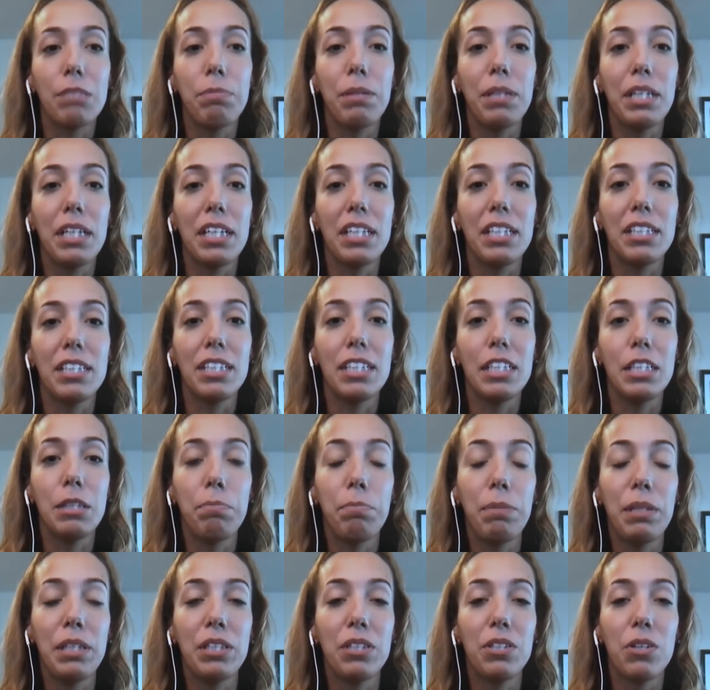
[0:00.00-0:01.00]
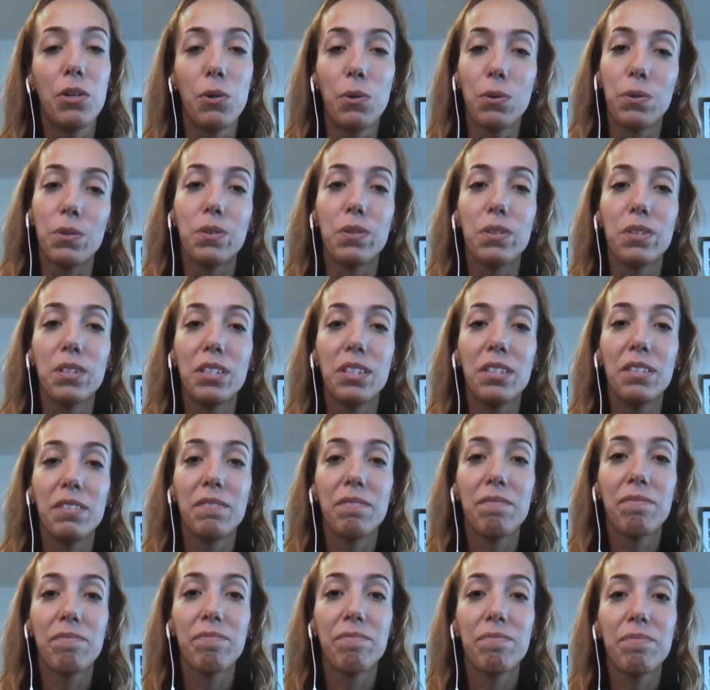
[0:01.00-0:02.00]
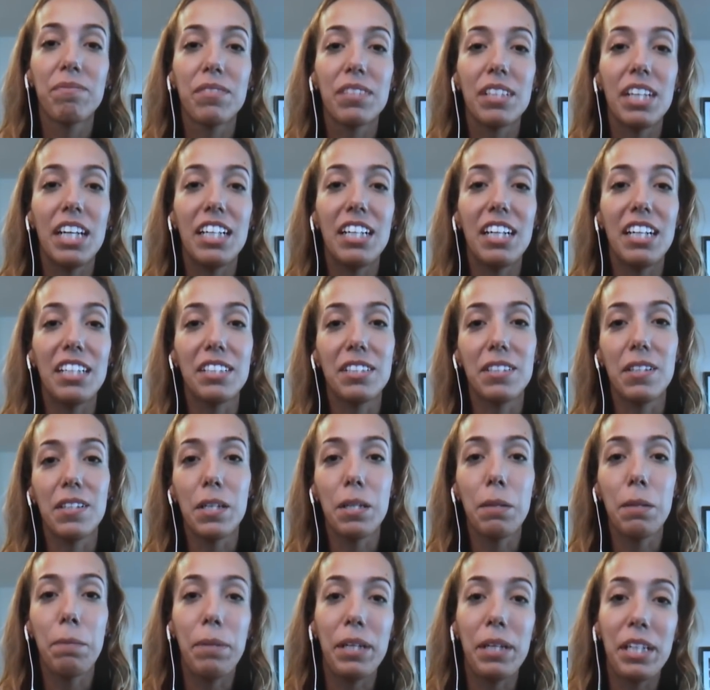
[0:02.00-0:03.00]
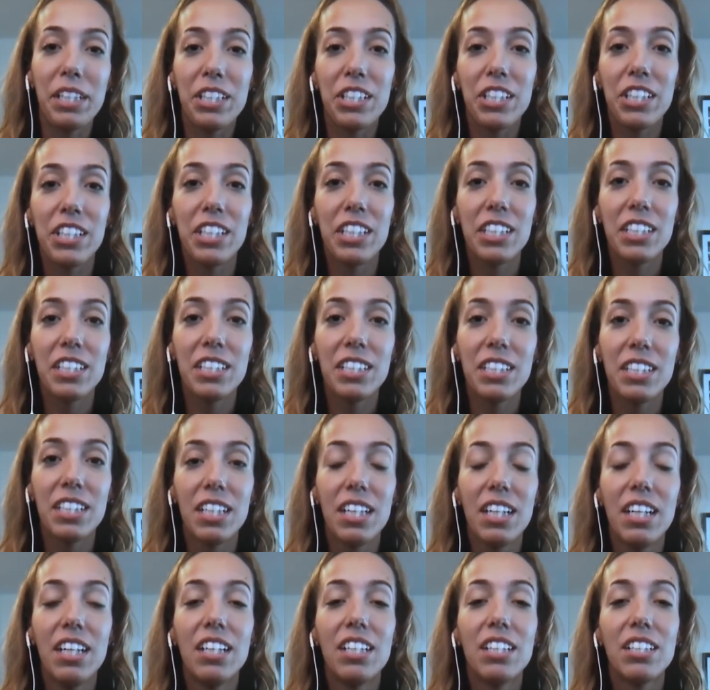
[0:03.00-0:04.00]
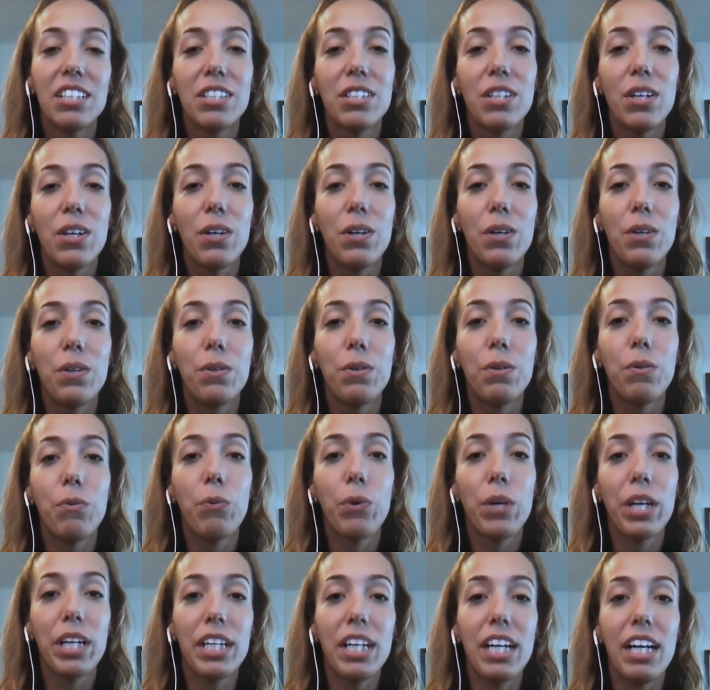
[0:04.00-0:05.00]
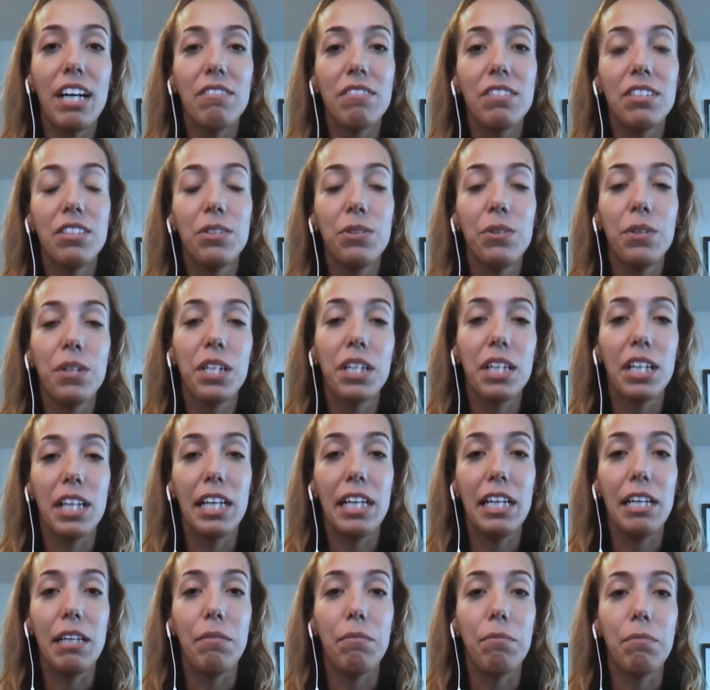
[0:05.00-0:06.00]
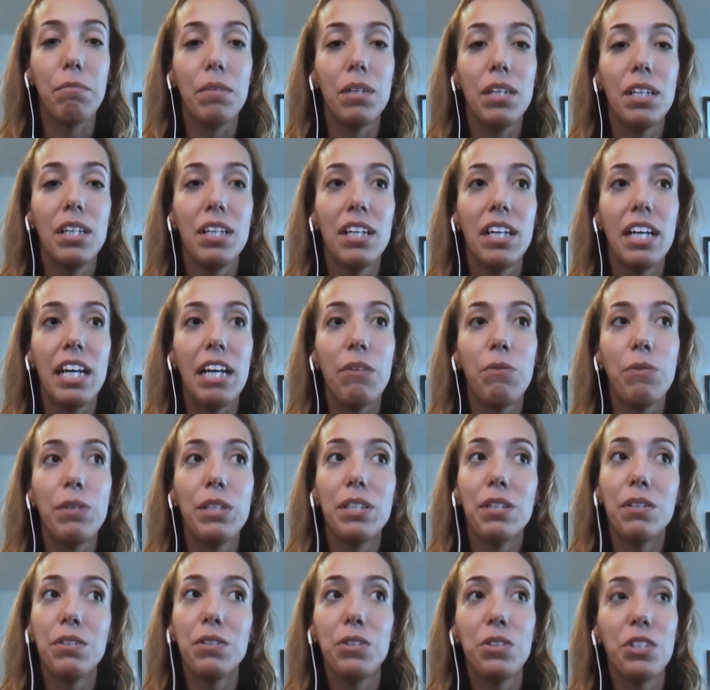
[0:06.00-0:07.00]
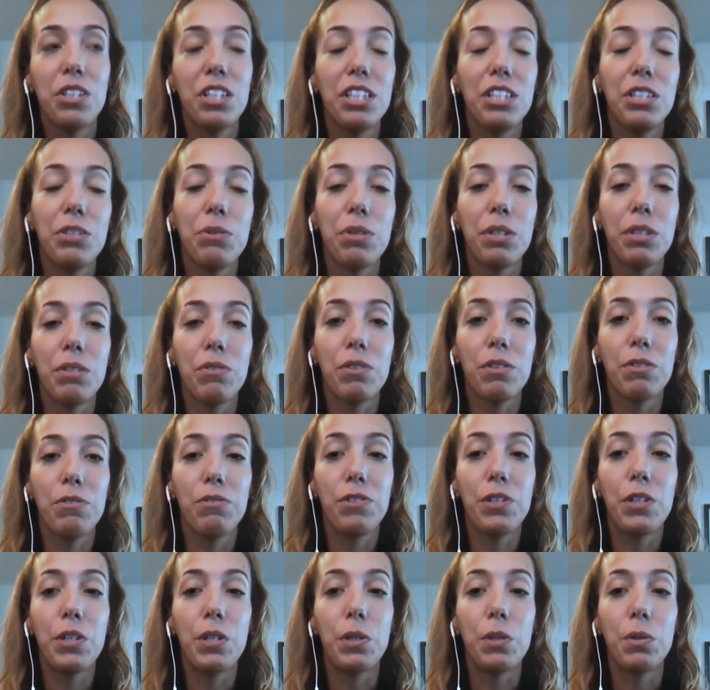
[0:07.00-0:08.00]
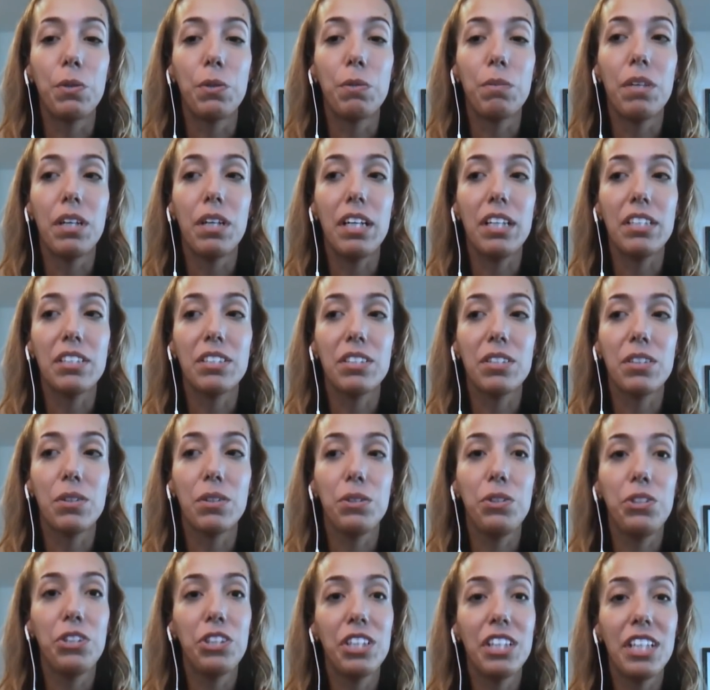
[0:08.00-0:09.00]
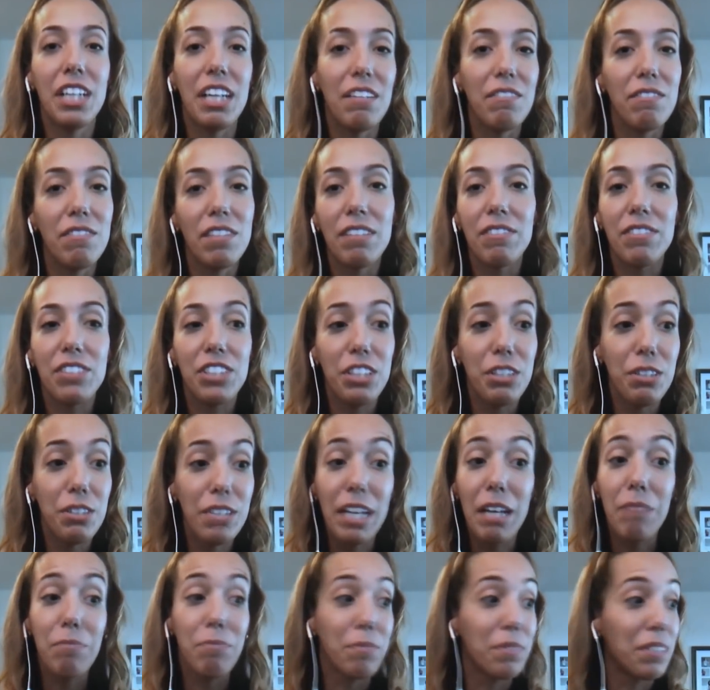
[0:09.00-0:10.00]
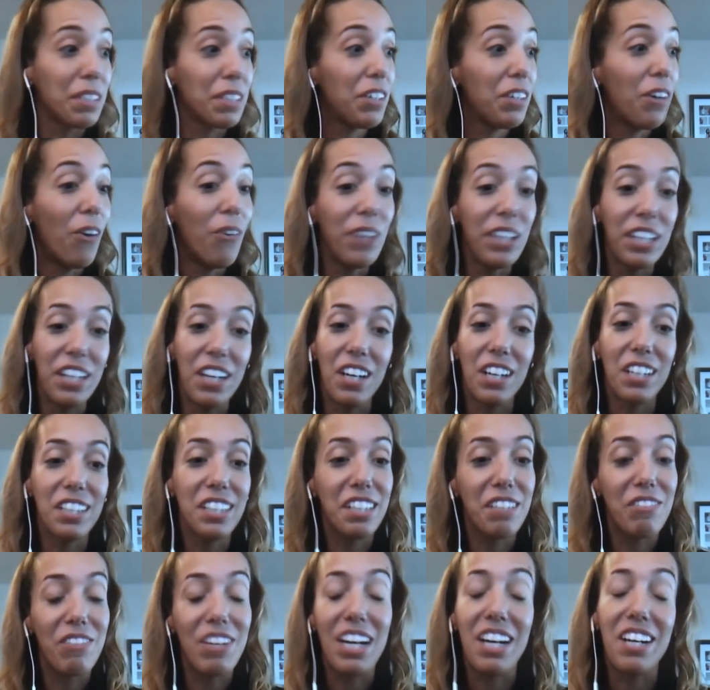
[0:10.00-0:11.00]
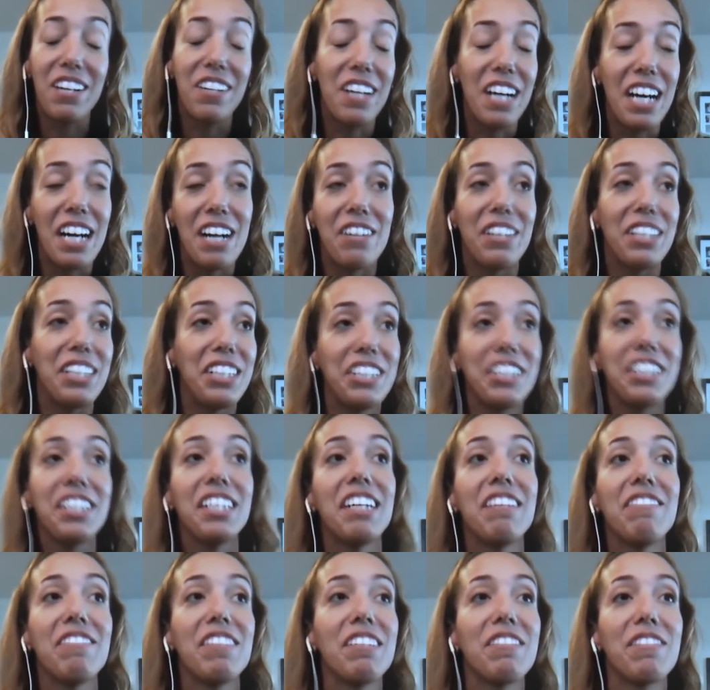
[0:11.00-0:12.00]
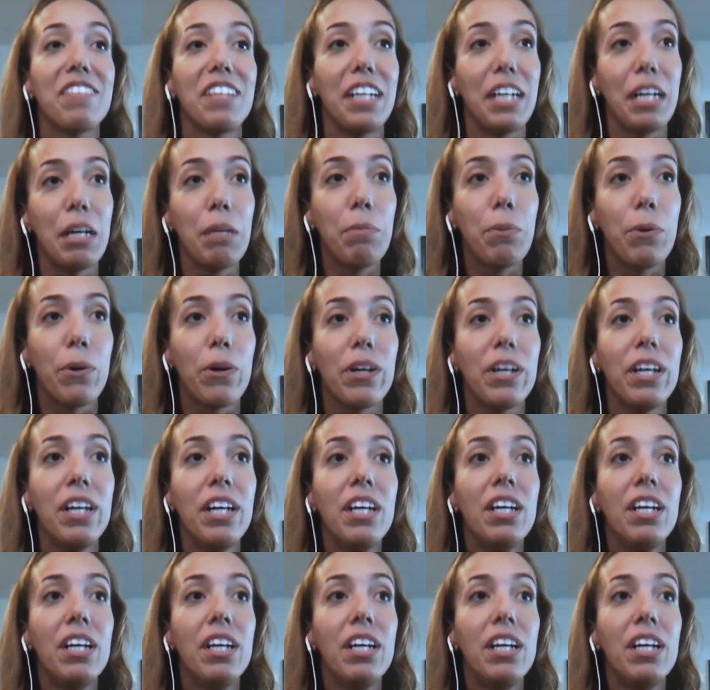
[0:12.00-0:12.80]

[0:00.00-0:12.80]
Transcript: is because it's been totaled. And I saw the pictures, so we're going to have to do the claim, and we don't usually do it over the phone, so you shouldn't have left. She kept going on about how I shouldn't have left the airport.